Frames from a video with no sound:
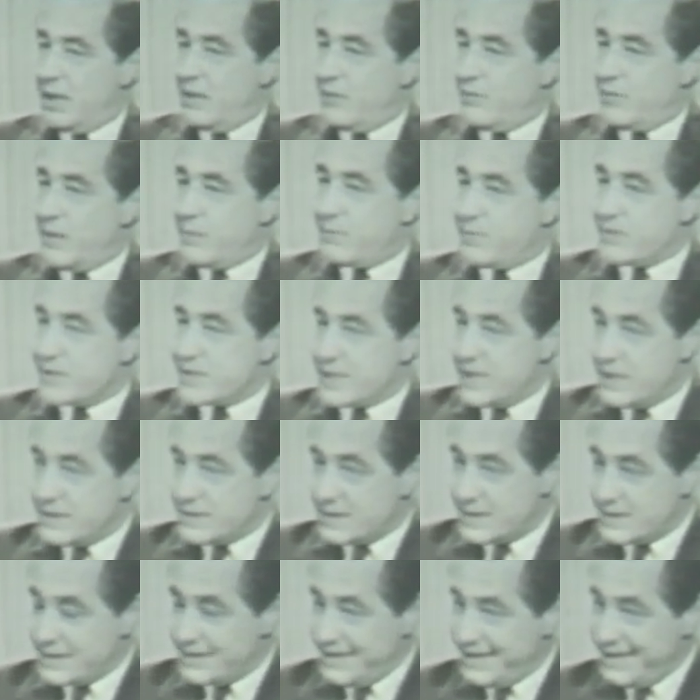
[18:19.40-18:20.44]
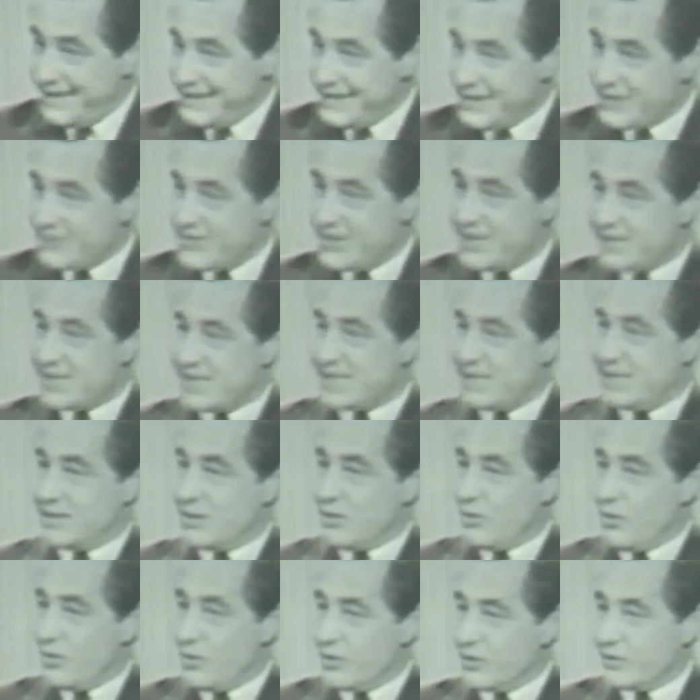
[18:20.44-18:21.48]
represented an increase in
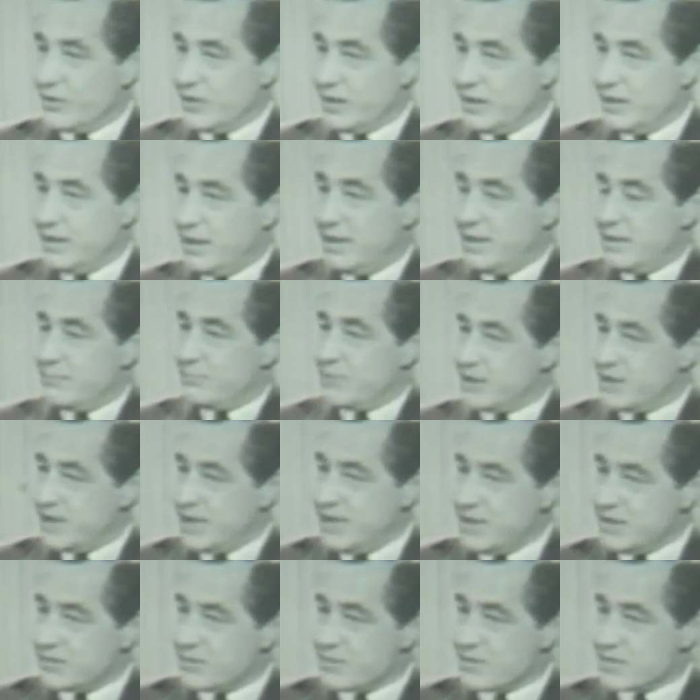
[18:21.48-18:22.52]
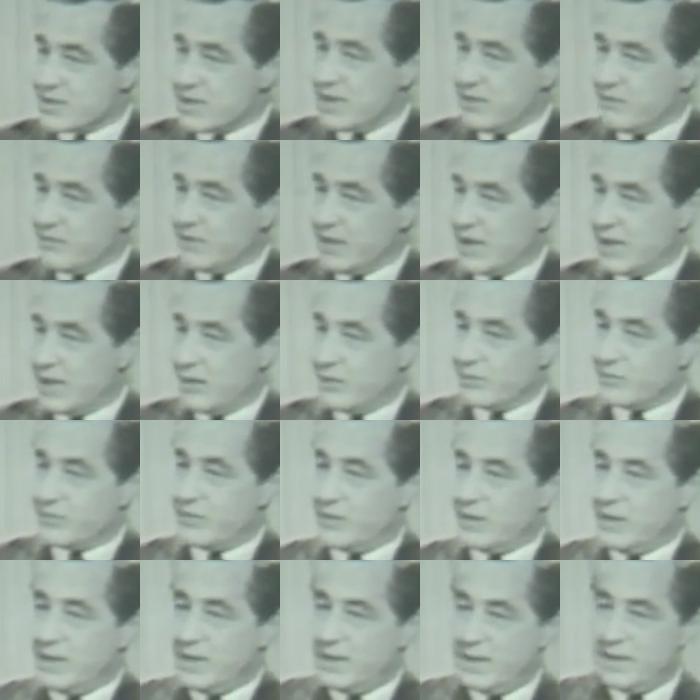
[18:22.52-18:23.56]
order, but heat was given out.
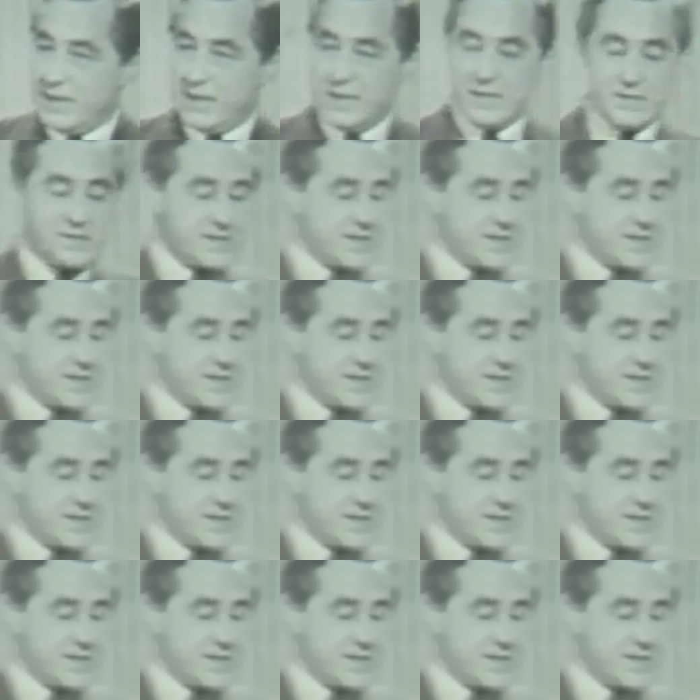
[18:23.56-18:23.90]
Here's